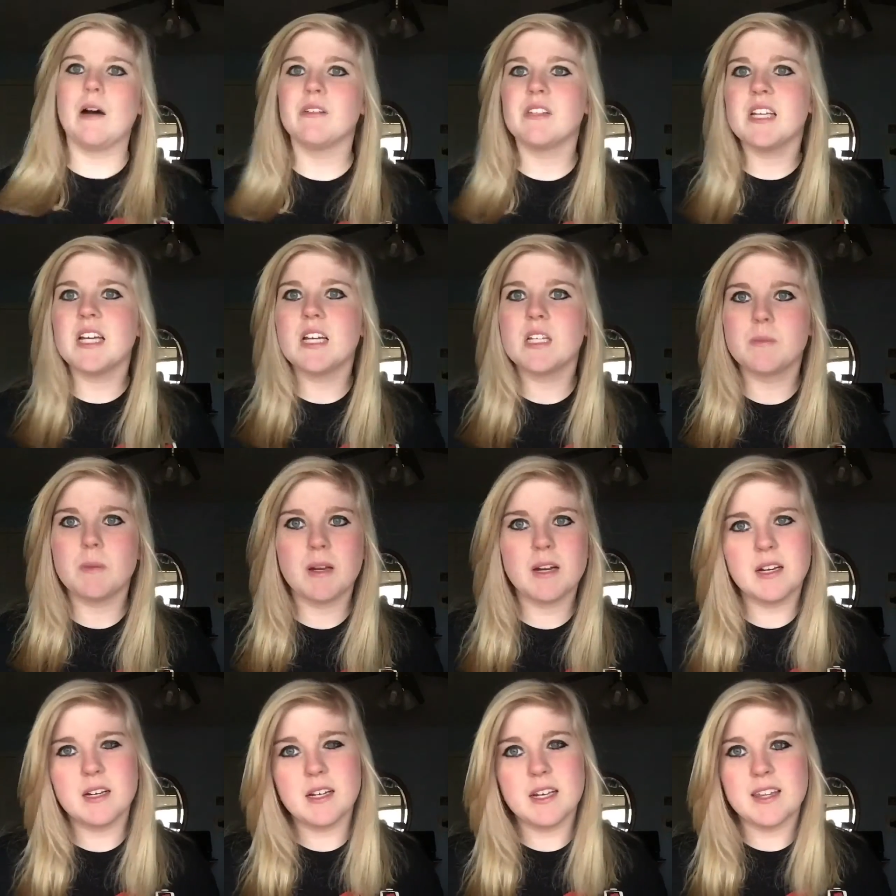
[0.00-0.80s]
I wasn't
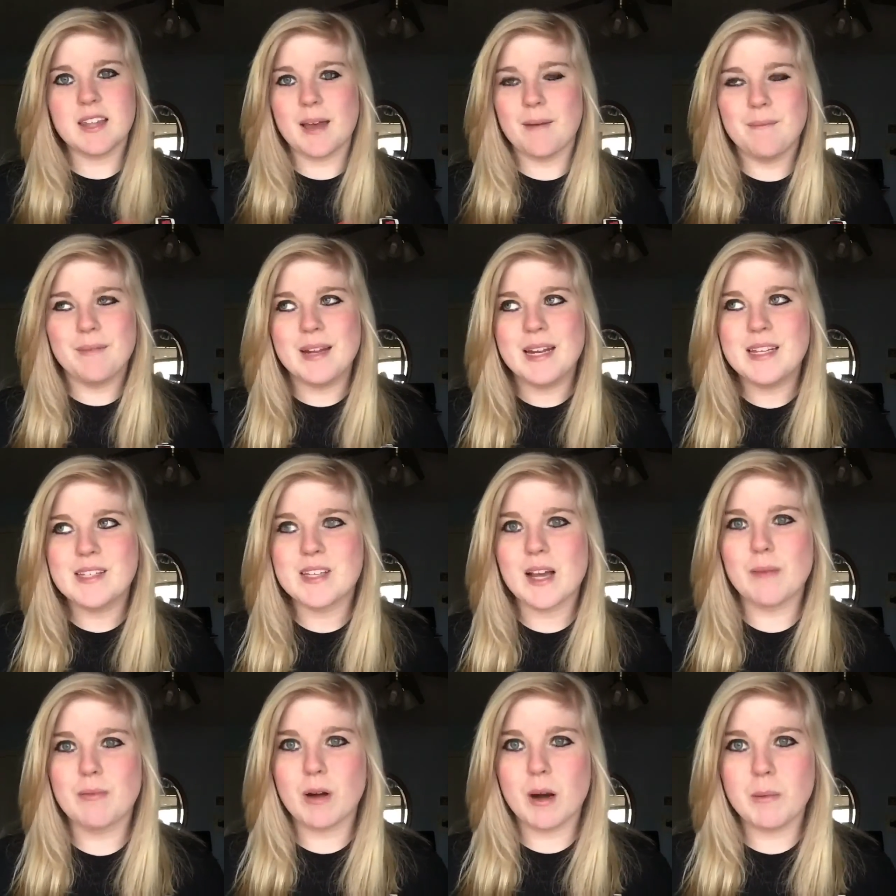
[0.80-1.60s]
expecting to get that many,
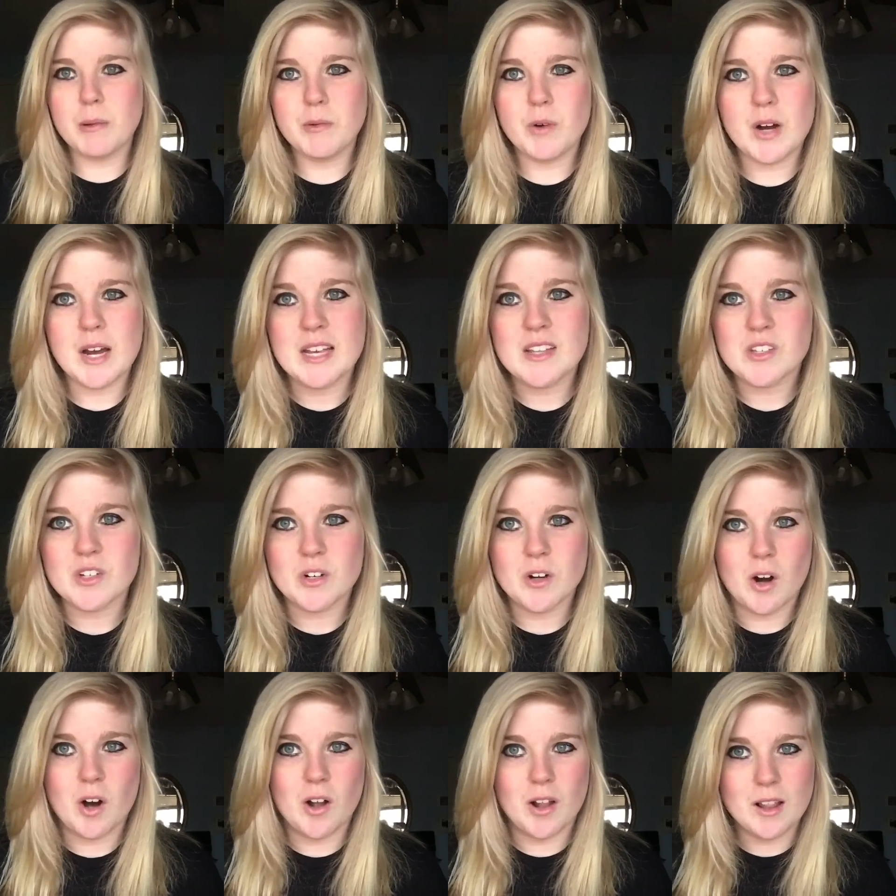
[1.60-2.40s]
so I probably won't
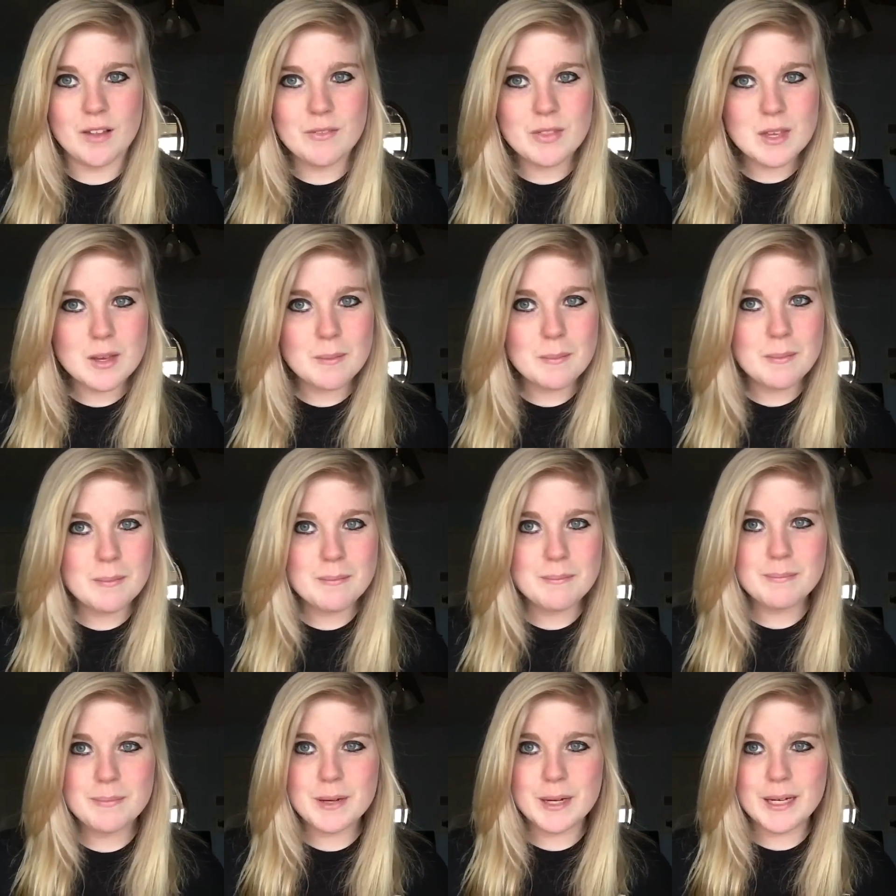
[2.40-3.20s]
answer all of them,
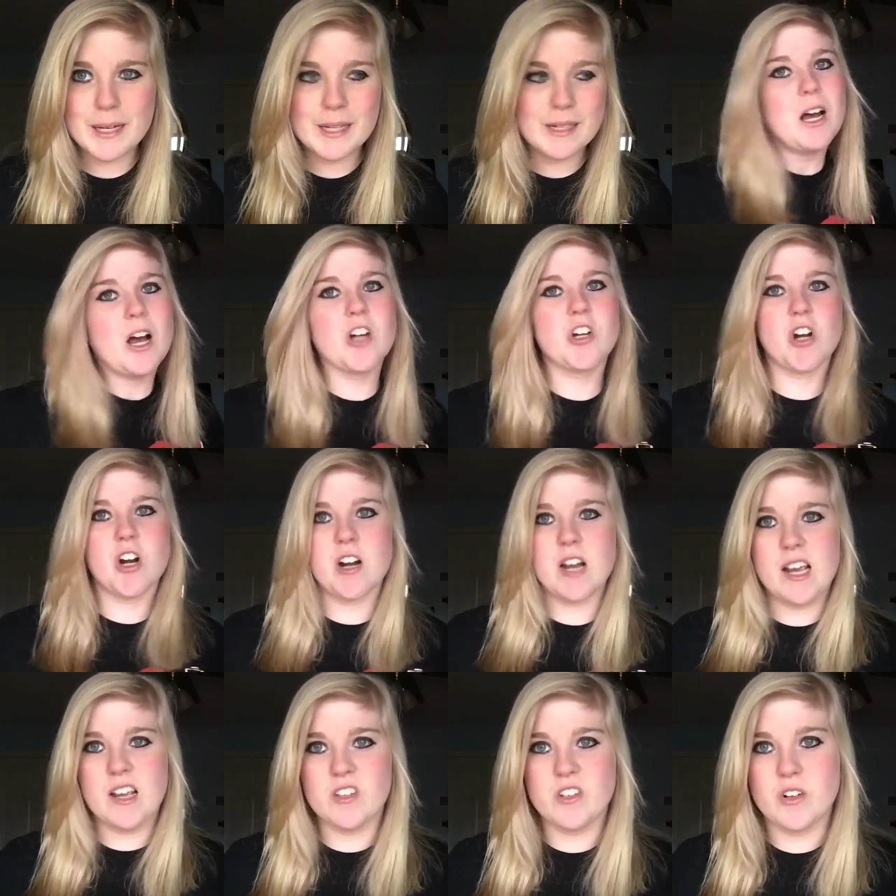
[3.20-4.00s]
but I'll try
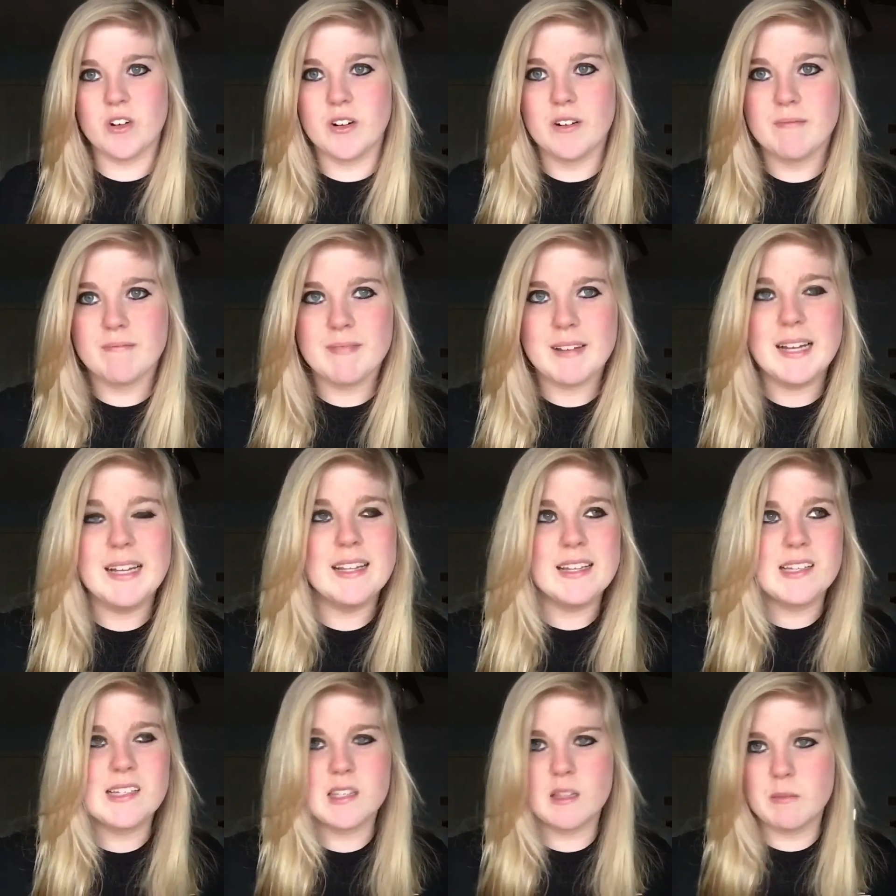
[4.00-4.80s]
to answer at
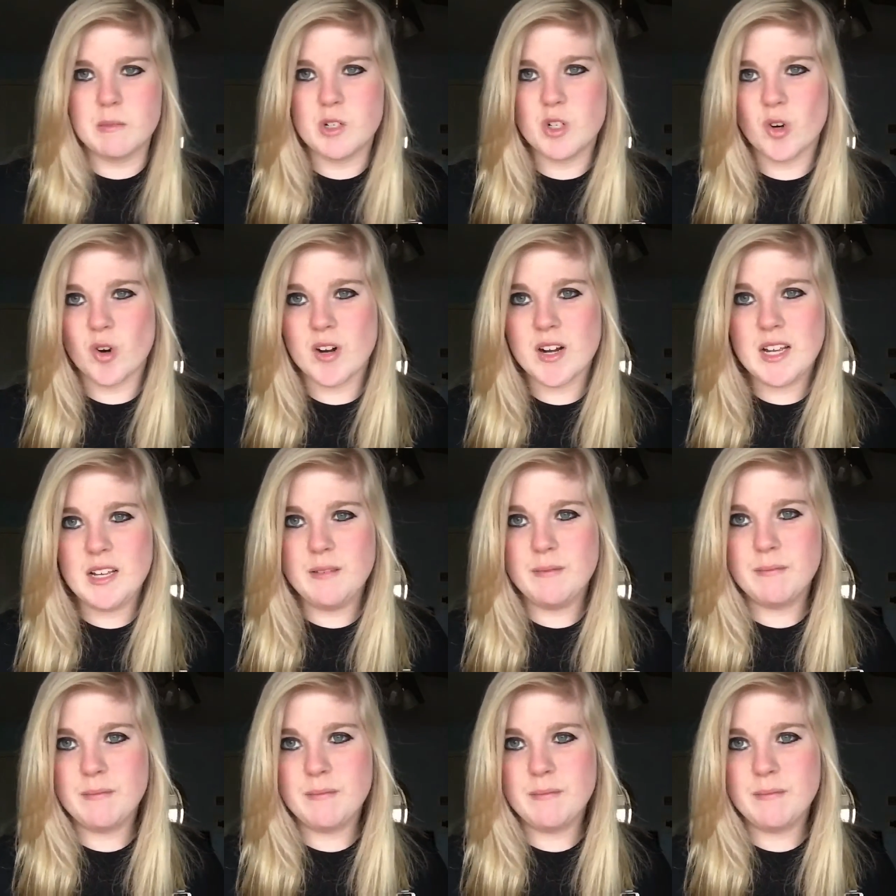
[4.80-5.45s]
least the majority.